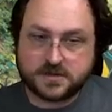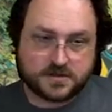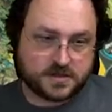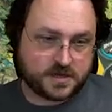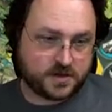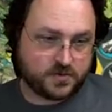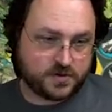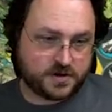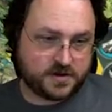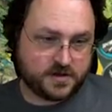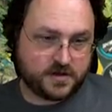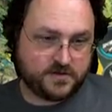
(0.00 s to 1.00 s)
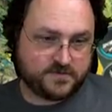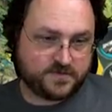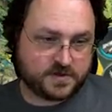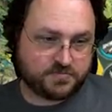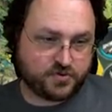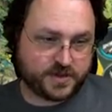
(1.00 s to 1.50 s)
They get rid of
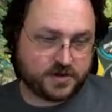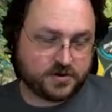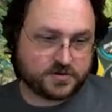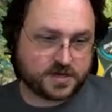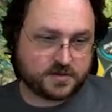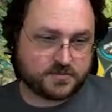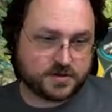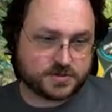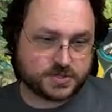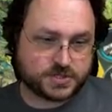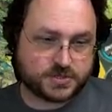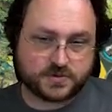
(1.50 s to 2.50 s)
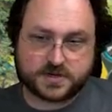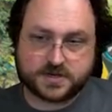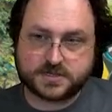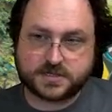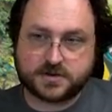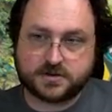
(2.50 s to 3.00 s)
deploy hero in game two, so he's doing what he
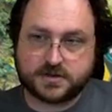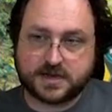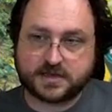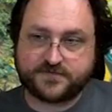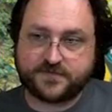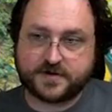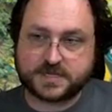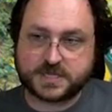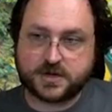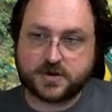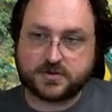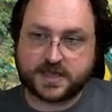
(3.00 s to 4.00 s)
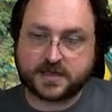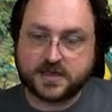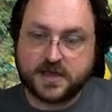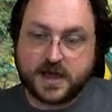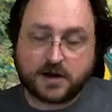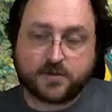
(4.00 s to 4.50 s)
needs to do. Yeah, as far as I know, like
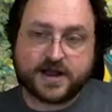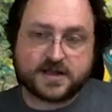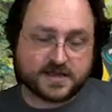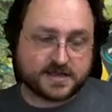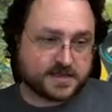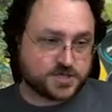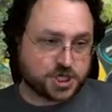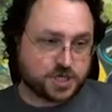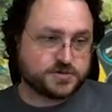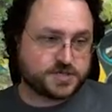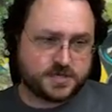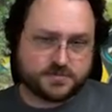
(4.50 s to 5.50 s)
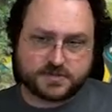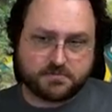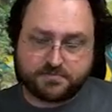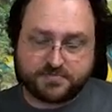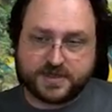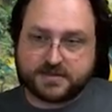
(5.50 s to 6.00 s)
I right clicked and chose the, the,
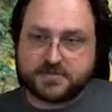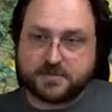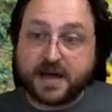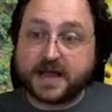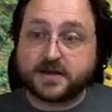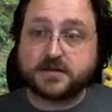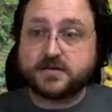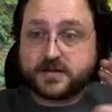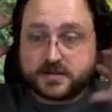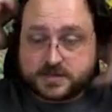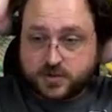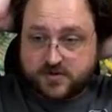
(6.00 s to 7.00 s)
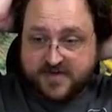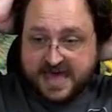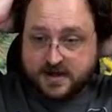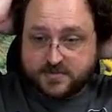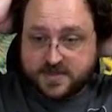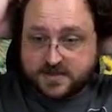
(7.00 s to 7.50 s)
the, the button to sort of
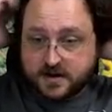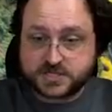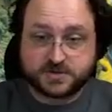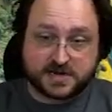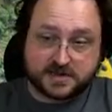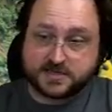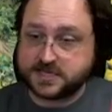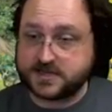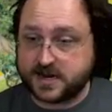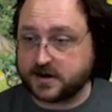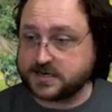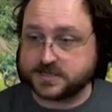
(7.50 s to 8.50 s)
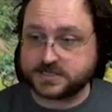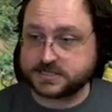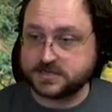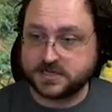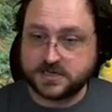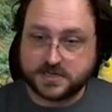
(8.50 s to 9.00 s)
add him in there. So now he's in there and he's
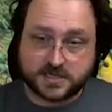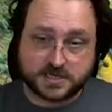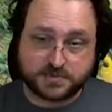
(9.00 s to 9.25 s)
He's